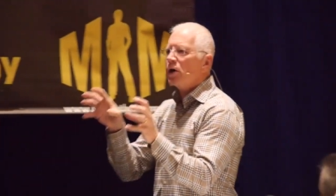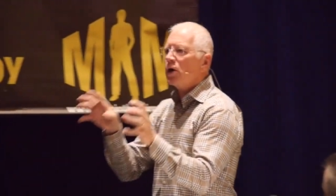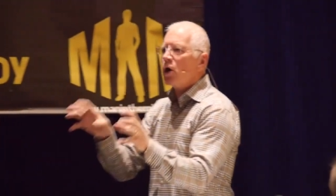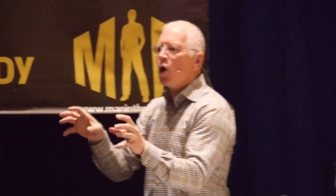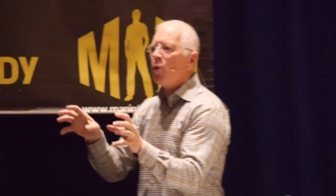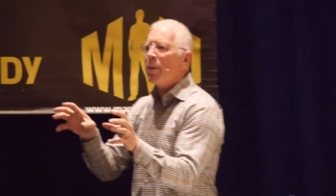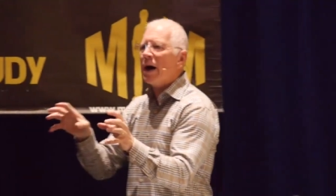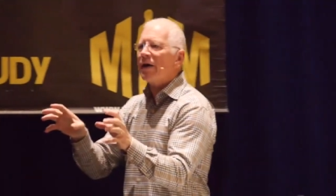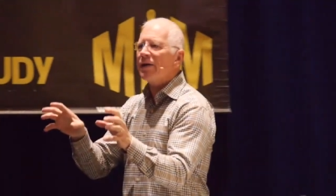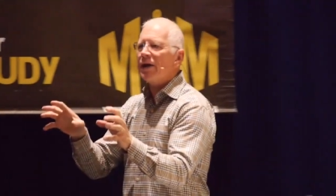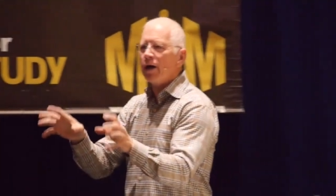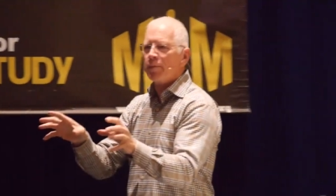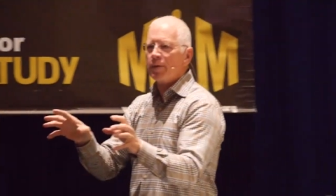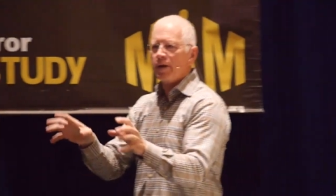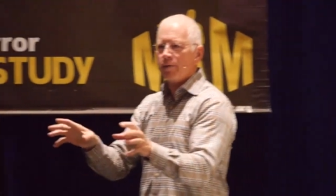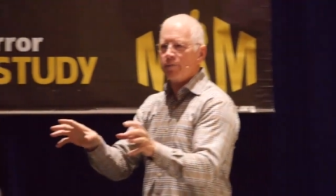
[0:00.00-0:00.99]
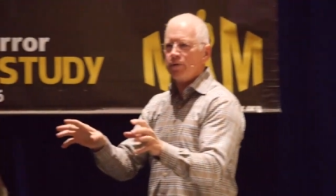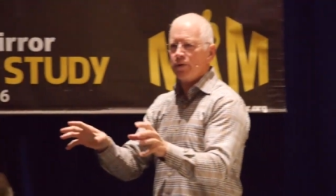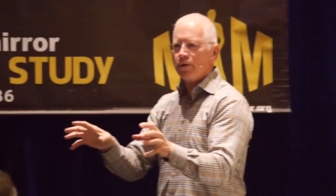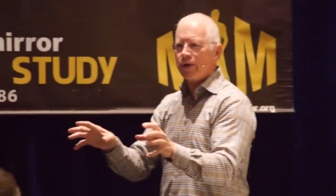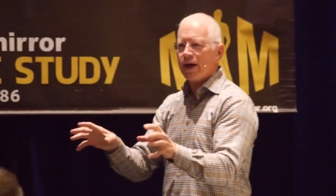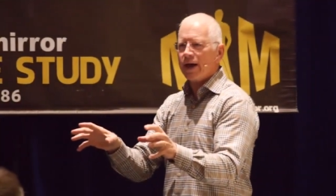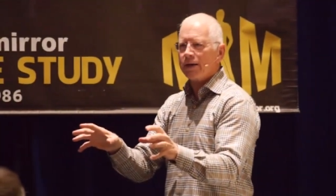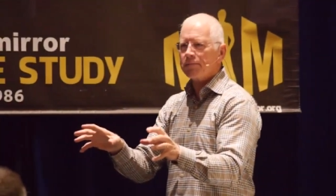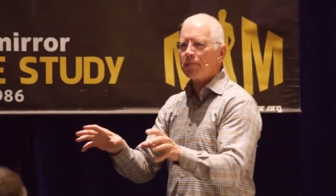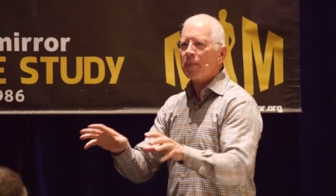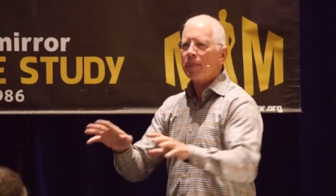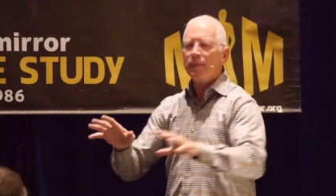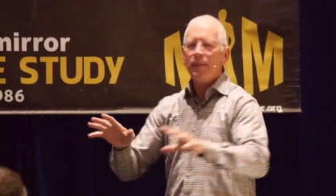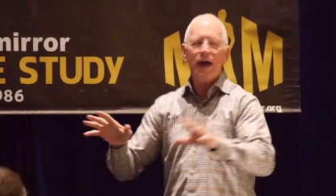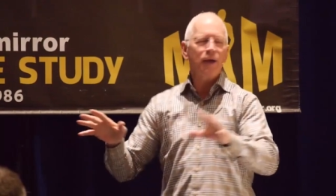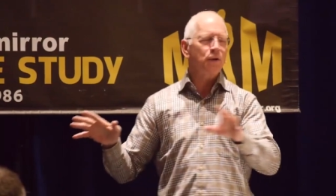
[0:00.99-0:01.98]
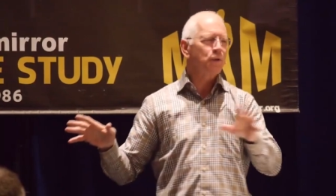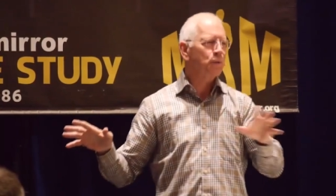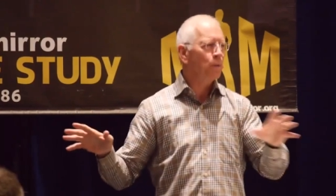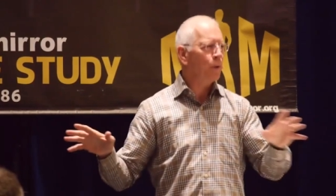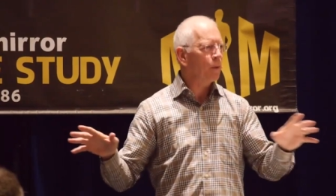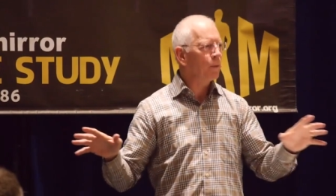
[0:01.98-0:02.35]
can go about helping him do that? That's